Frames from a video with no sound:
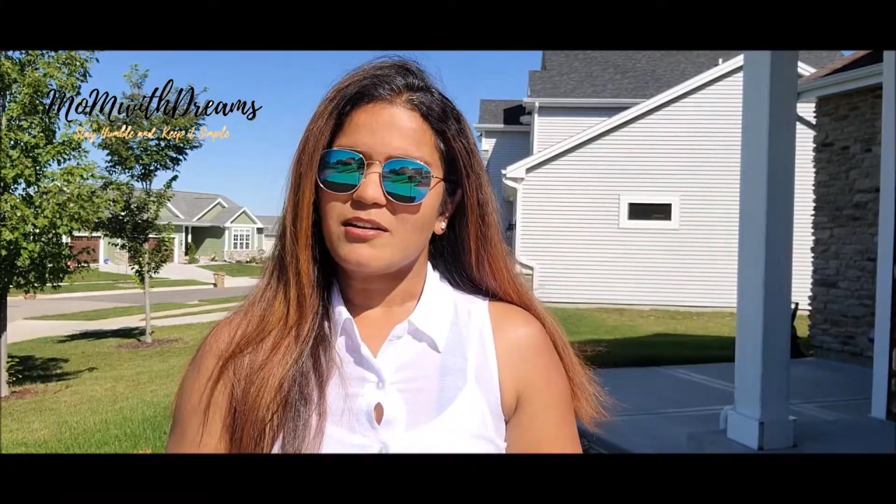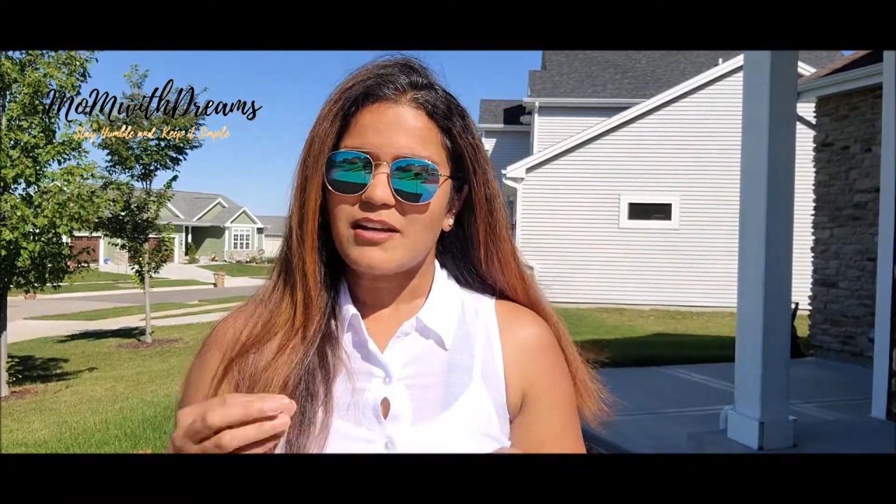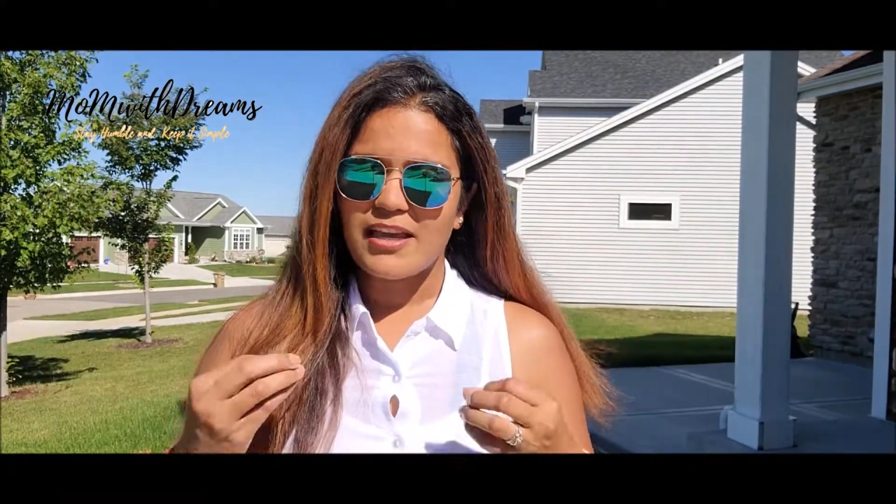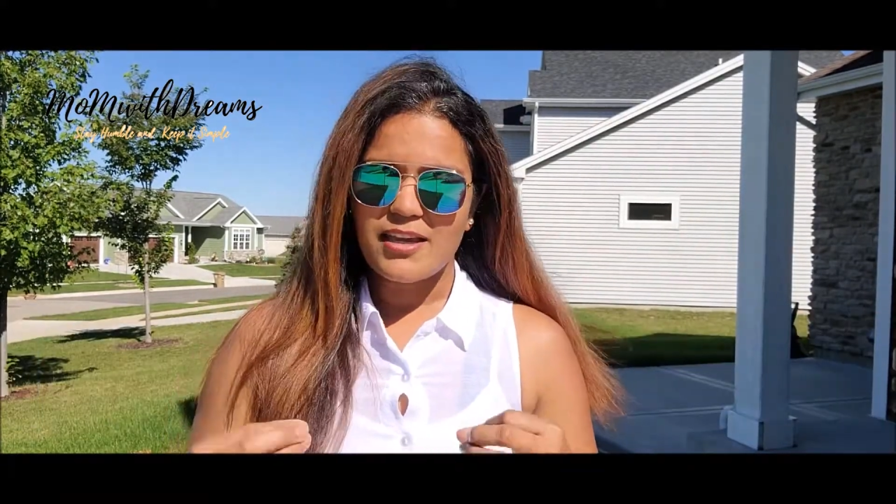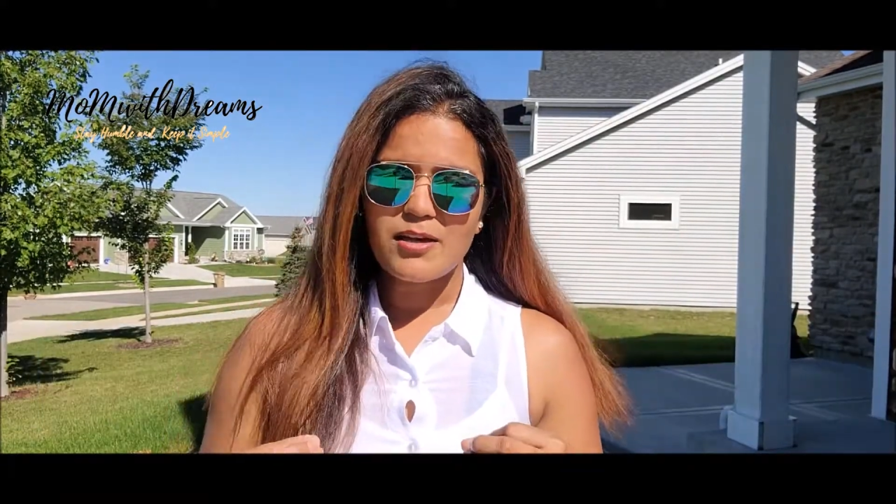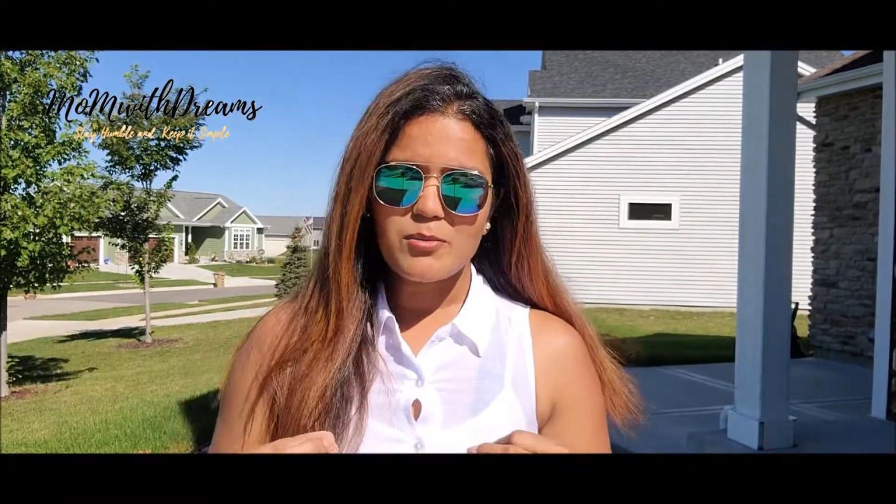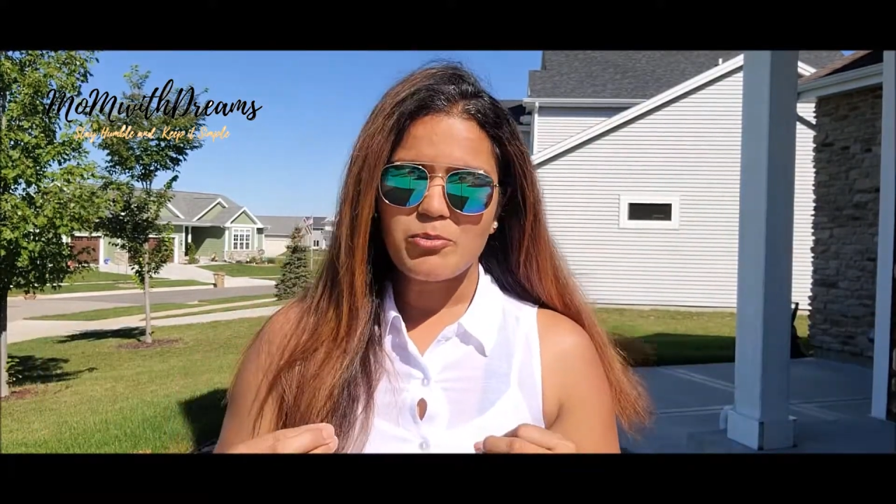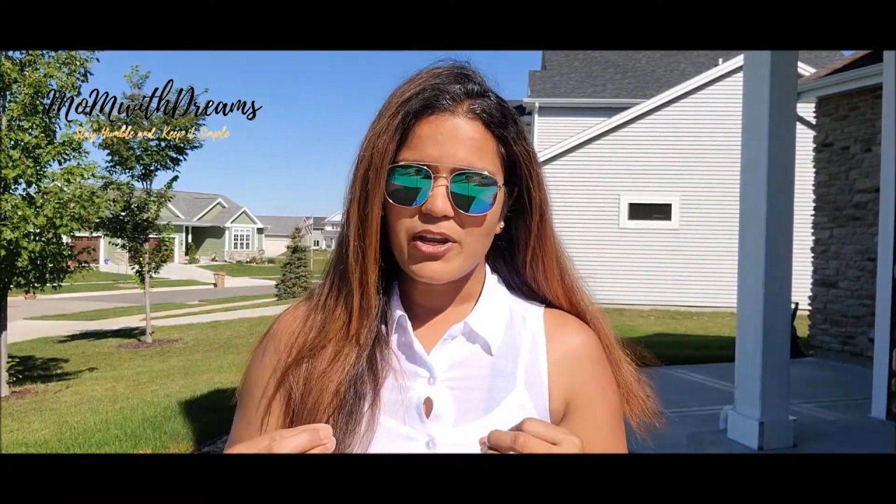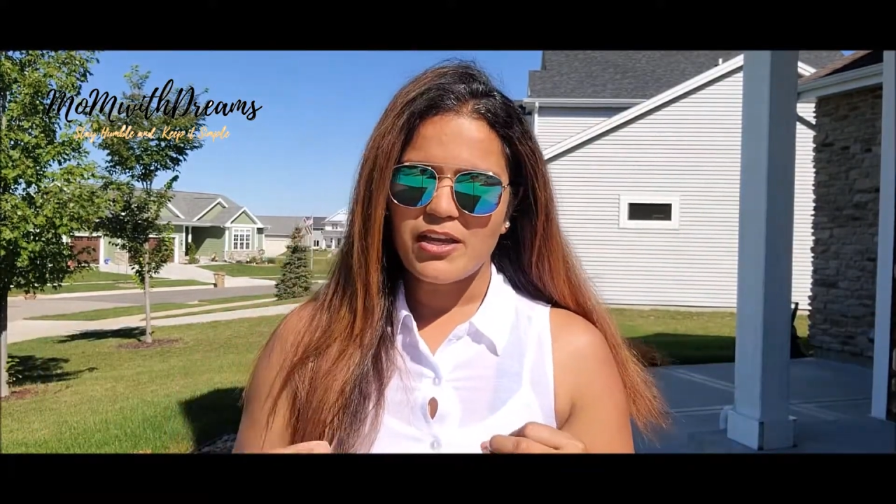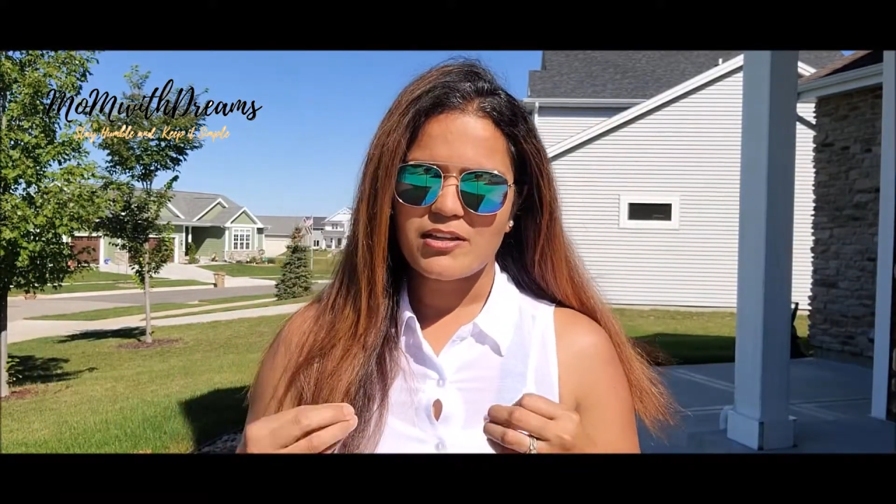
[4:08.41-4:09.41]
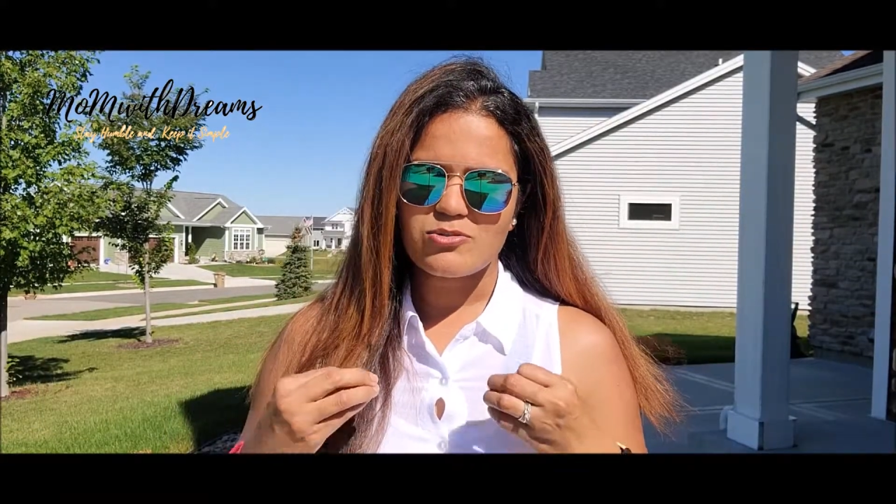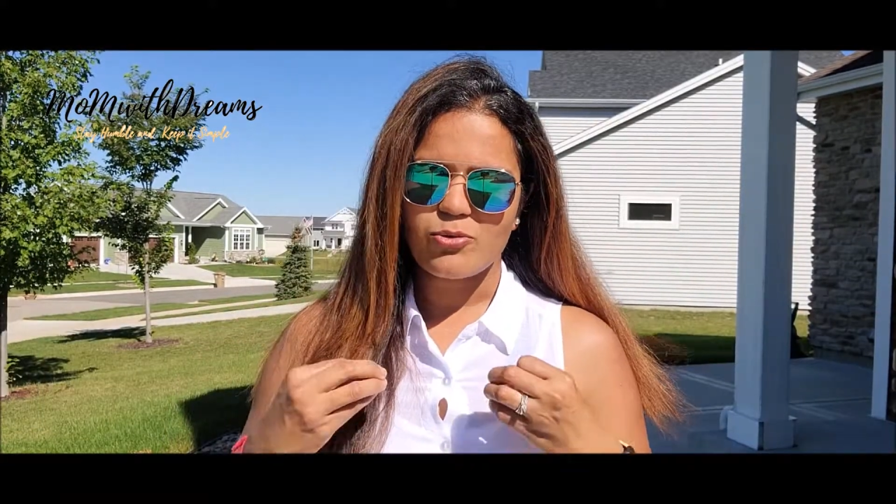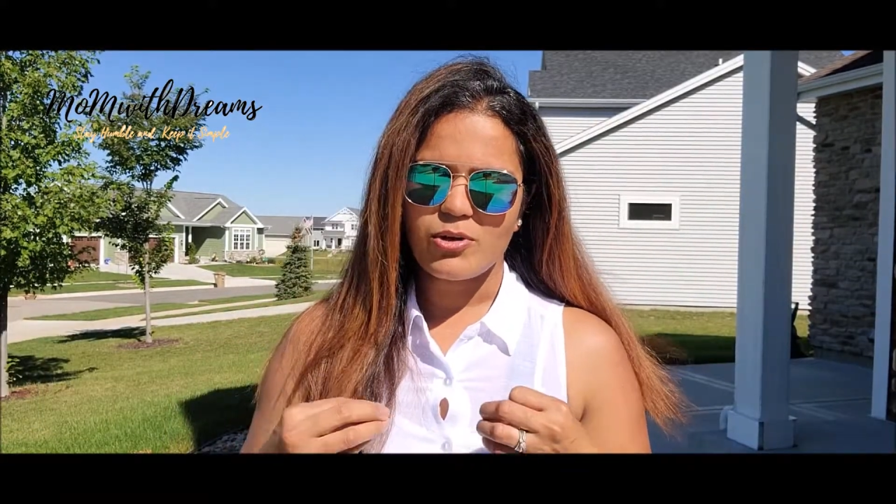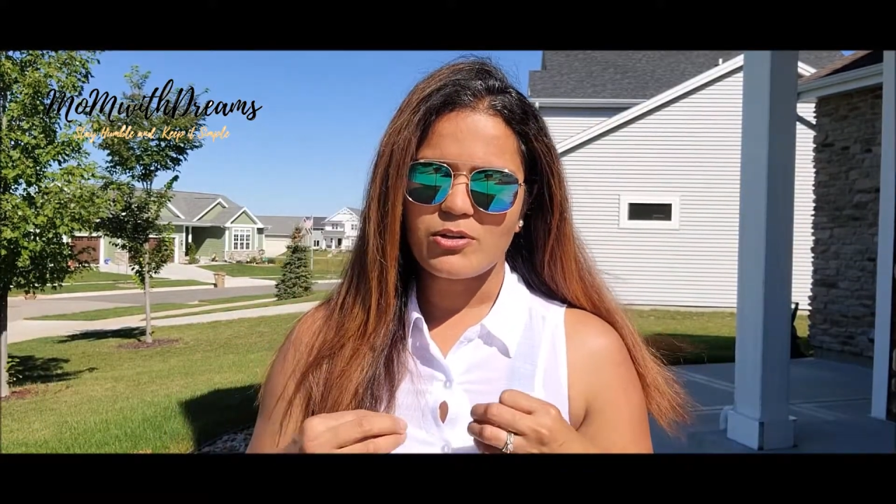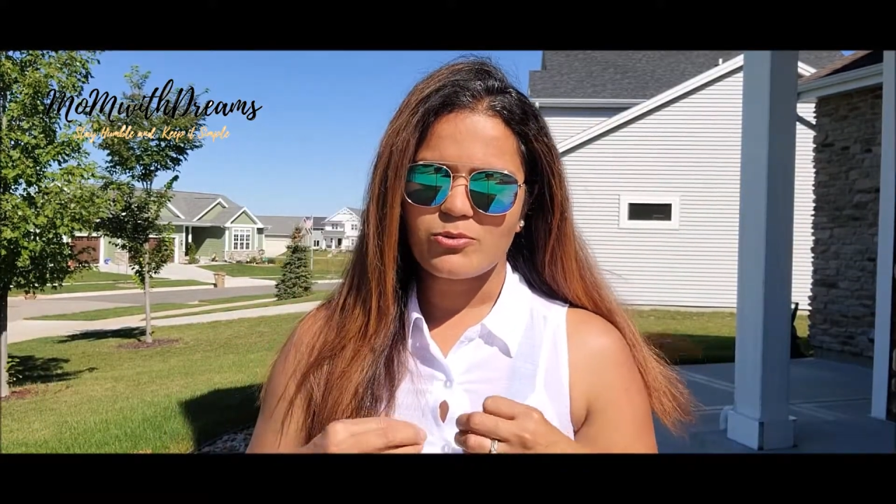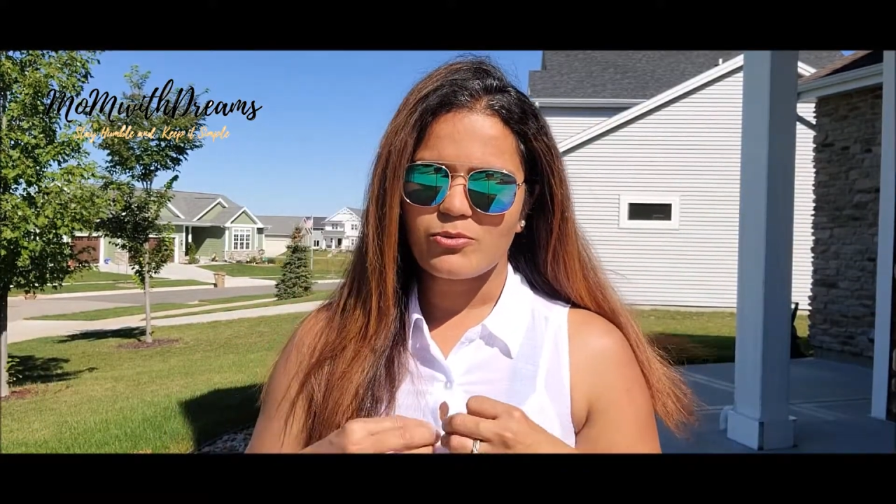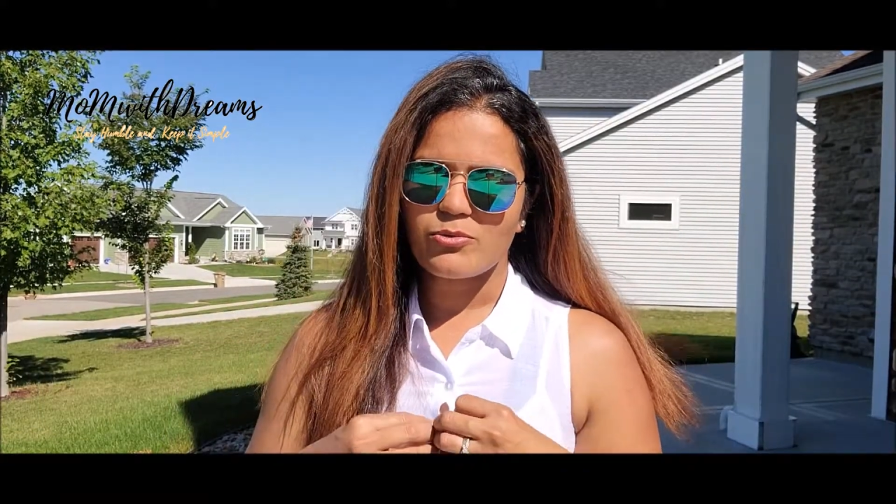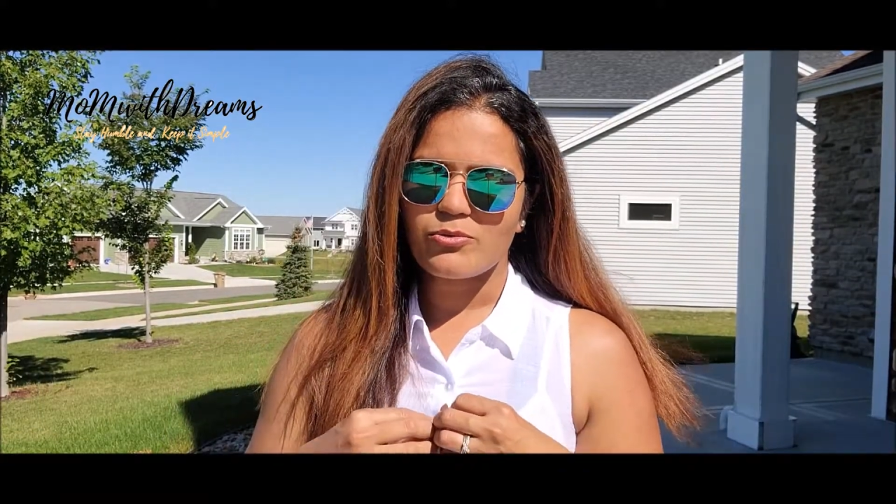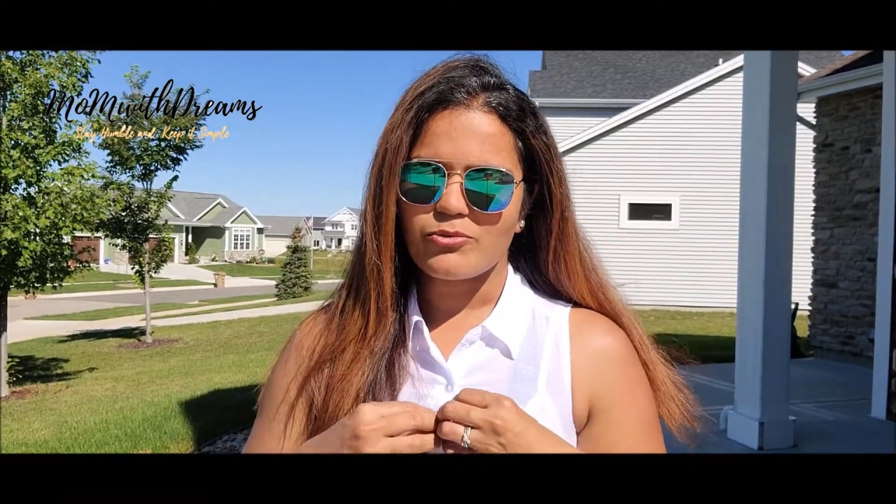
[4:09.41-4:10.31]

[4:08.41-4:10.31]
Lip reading: Taking a break is going to